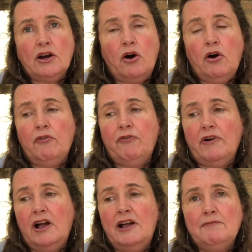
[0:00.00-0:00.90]
of
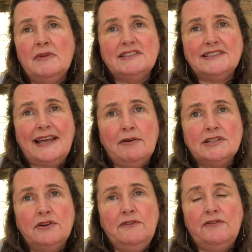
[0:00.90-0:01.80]

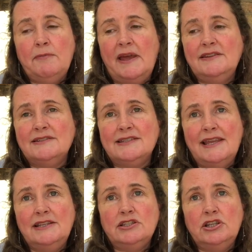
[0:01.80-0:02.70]
sourdough ferment
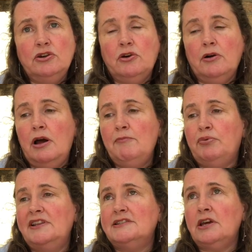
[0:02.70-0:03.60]
into your
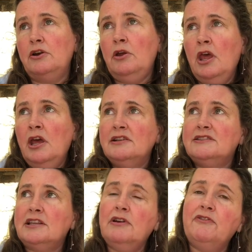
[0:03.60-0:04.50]
bread dough.
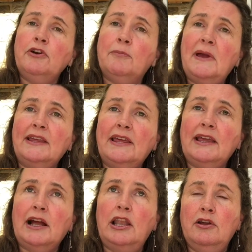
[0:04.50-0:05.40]
So if you're
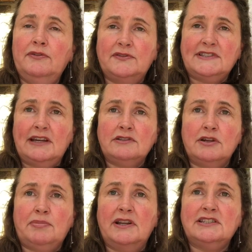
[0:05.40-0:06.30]
making a loaf of sourdough
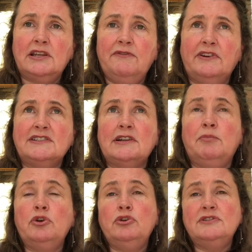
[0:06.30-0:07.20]
bread, say for
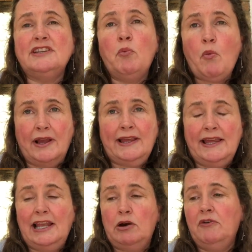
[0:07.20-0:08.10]
example you're using 1
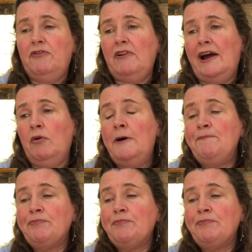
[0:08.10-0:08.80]
kilo of flour,